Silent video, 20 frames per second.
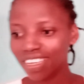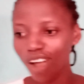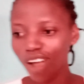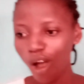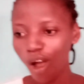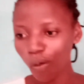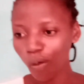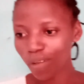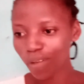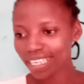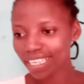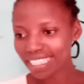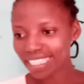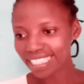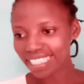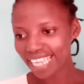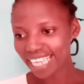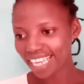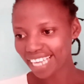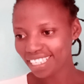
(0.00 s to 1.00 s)

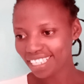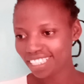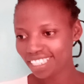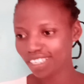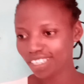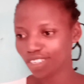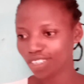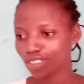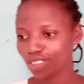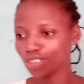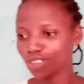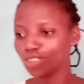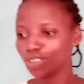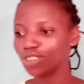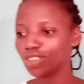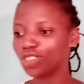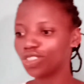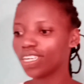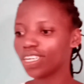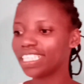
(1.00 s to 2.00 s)
unwillingness
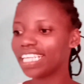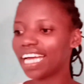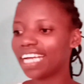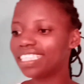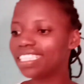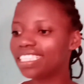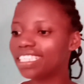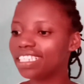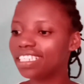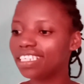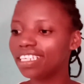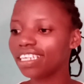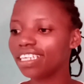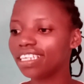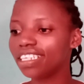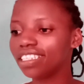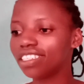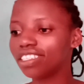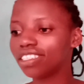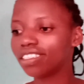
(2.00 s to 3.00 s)
to shoulder the
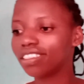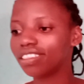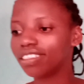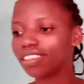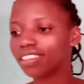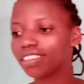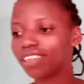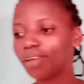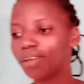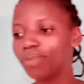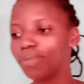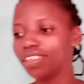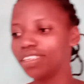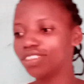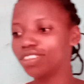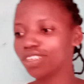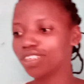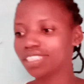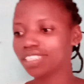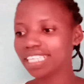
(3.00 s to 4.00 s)

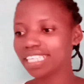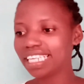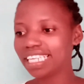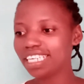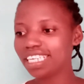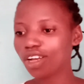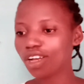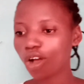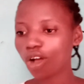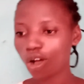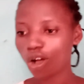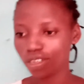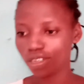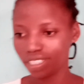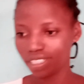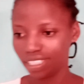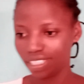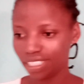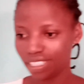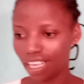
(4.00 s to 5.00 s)
tremendously
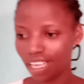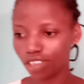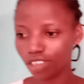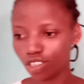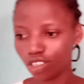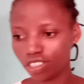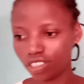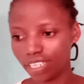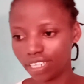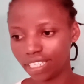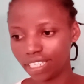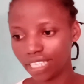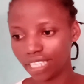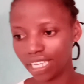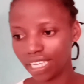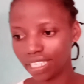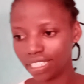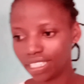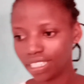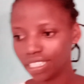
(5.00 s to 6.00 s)
costs
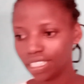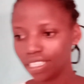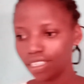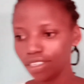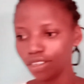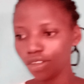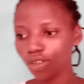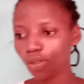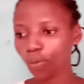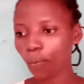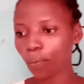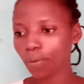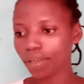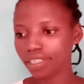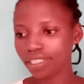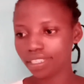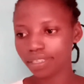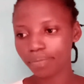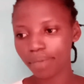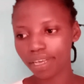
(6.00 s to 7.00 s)
associated
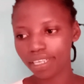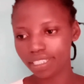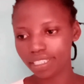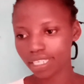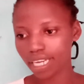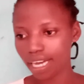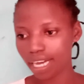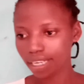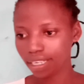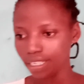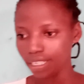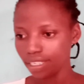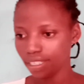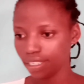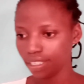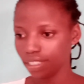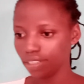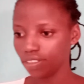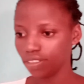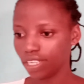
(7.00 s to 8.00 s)
with mental
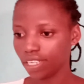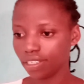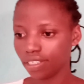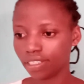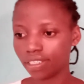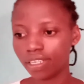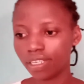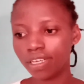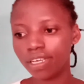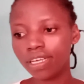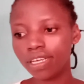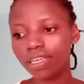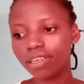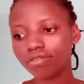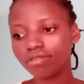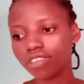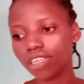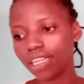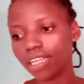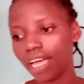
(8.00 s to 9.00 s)
illness.
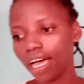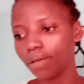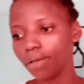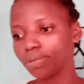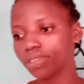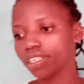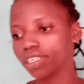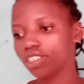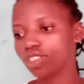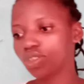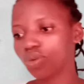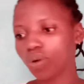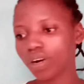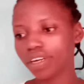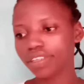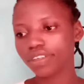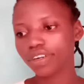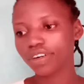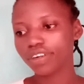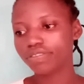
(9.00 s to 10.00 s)
Relapse is
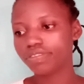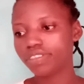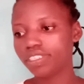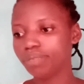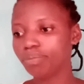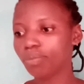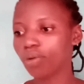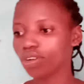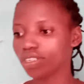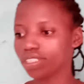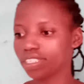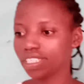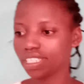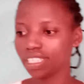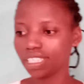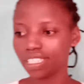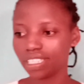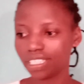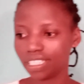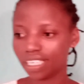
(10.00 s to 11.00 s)
one of the
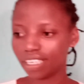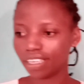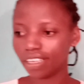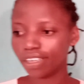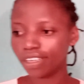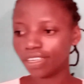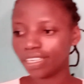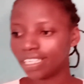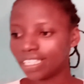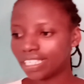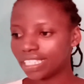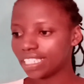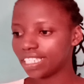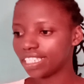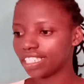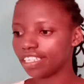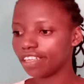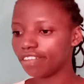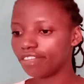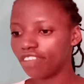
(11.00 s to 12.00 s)
most
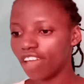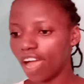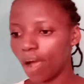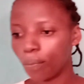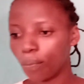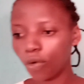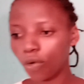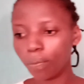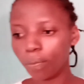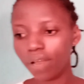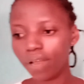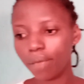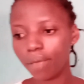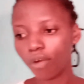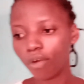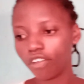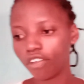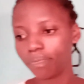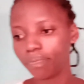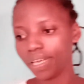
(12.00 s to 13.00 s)
severe problems
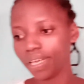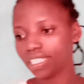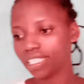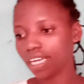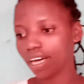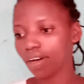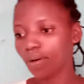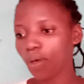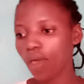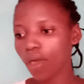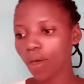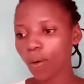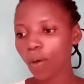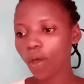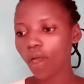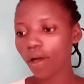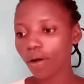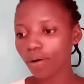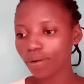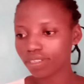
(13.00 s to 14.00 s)
of mental
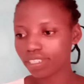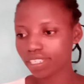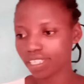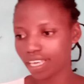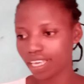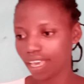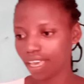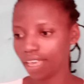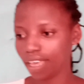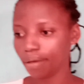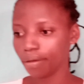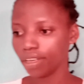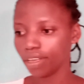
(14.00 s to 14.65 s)
health care